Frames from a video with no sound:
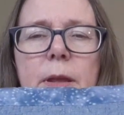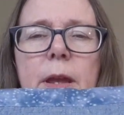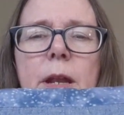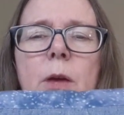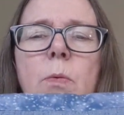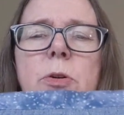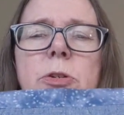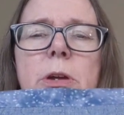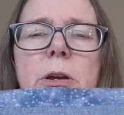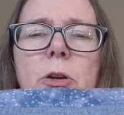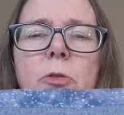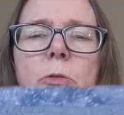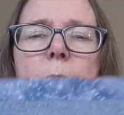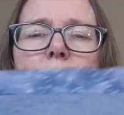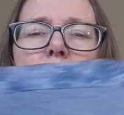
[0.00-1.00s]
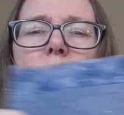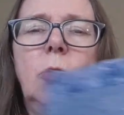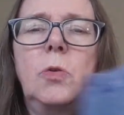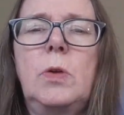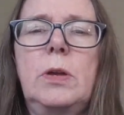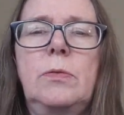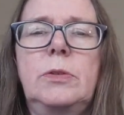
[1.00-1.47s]
And I wish I could remember
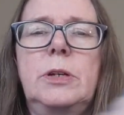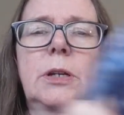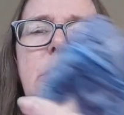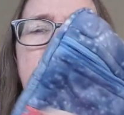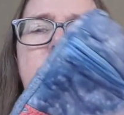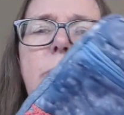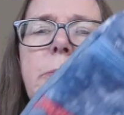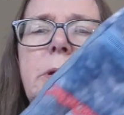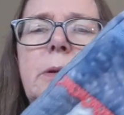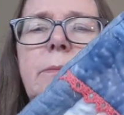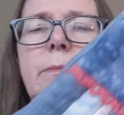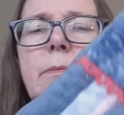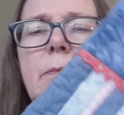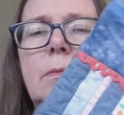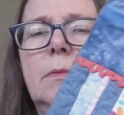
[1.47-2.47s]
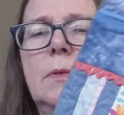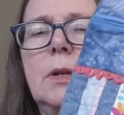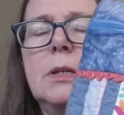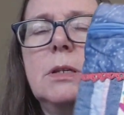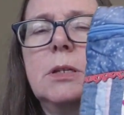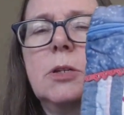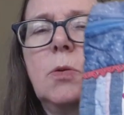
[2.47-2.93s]
who gifted it to me,
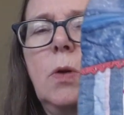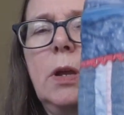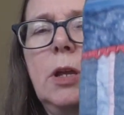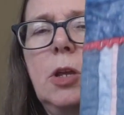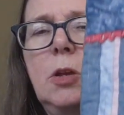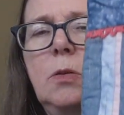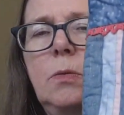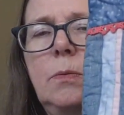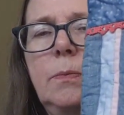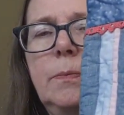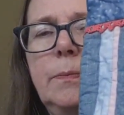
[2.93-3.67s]
because it's quite cute.